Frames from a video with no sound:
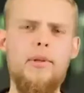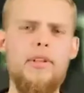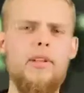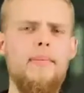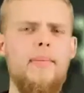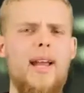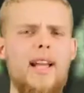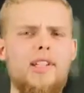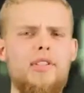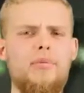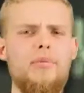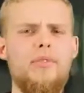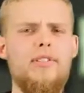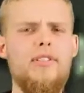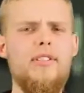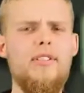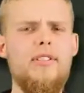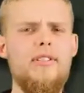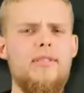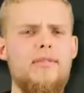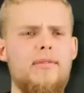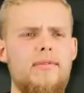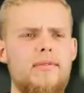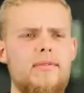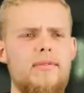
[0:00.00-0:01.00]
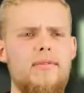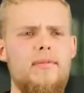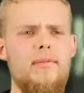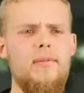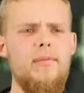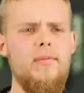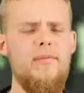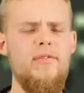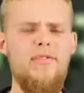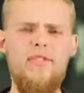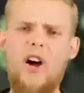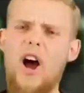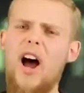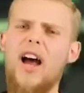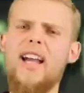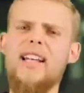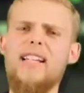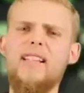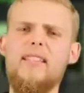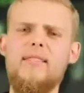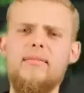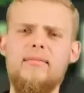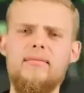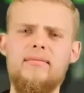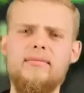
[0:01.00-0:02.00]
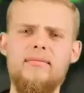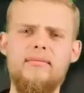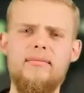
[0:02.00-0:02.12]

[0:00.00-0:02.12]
But the match was fine.